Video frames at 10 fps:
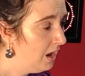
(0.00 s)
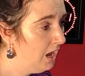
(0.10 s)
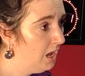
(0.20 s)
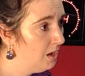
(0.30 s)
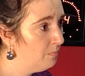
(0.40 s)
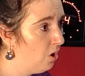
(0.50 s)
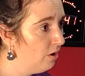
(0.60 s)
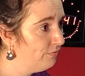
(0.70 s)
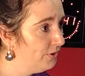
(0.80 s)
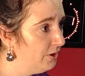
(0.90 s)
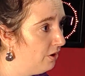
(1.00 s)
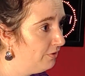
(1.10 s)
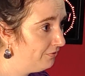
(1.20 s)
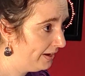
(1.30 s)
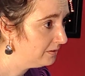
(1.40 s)
of
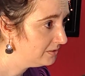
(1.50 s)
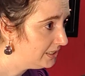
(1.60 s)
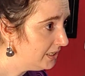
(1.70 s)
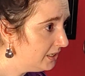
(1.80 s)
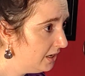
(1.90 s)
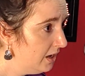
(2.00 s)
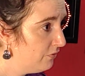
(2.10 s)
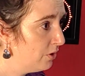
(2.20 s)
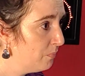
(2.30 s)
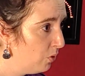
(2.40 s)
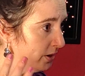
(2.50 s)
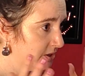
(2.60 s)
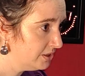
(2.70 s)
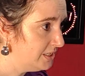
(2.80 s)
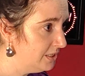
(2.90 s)
the faculty. Very
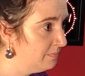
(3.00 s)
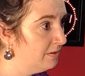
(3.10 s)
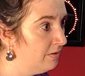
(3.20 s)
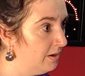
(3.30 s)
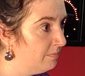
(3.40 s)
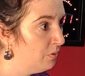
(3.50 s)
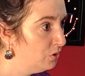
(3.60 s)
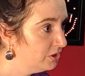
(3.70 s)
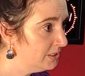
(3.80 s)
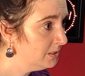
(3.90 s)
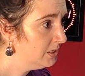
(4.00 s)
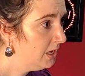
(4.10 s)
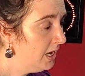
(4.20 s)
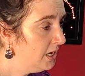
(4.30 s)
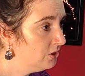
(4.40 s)
important to see them in person.
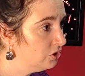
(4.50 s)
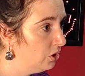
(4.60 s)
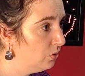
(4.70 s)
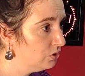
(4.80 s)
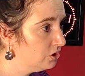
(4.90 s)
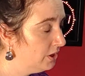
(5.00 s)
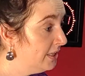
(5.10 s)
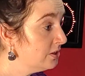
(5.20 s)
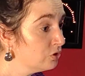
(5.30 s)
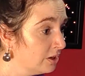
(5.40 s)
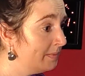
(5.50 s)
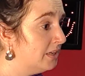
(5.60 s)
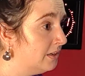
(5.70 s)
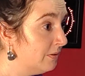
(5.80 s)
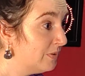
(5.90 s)
So also, and it's also going
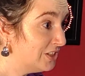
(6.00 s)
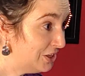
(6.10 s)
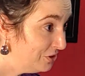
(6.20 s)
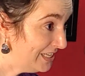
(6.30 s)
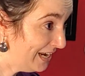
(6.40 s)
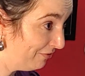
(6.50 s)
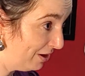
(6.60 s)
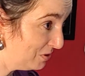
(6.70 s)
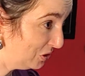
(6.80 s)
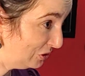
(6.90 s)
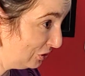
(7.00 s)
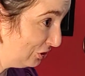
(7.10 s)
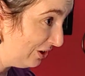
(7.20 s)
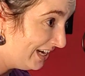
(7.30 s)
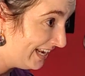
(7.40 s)
to be, TUT FM is also
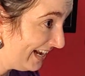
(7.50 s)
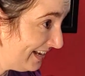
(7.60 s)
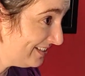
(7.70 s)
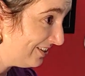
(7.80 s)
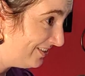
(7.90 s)
joining us